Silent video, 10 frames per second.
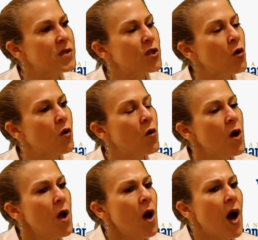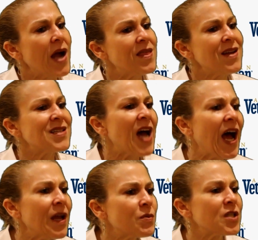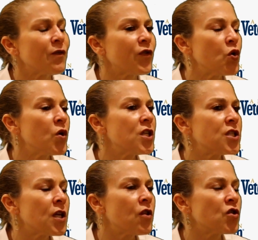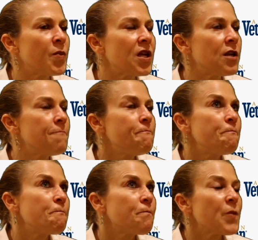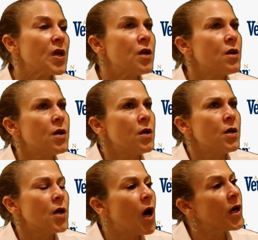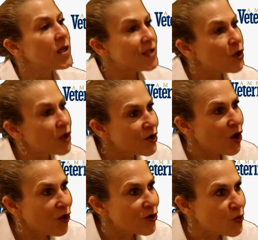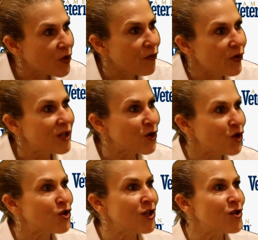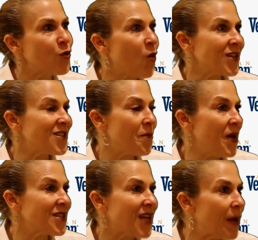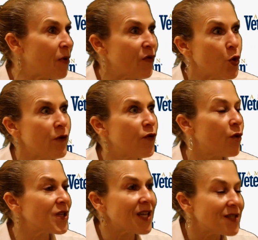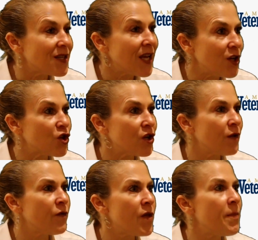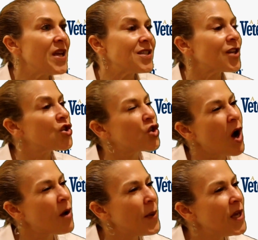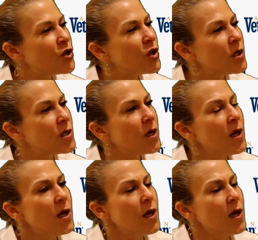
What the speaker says: So I think types of fluids, there's been a gazillion dollars worth of research into what's the best type of fluid for resuscitation of the basic shock patient.